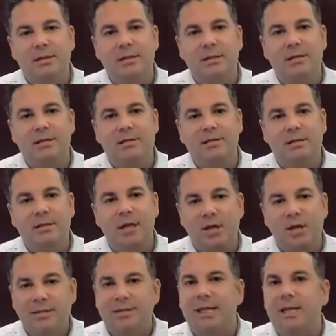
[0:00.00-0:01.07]
it, it
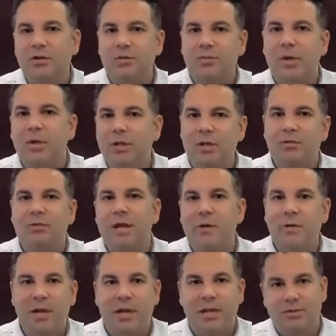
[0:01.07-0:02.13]
continues building on that
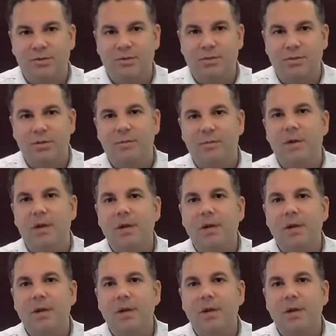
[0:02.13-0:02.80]
relationship.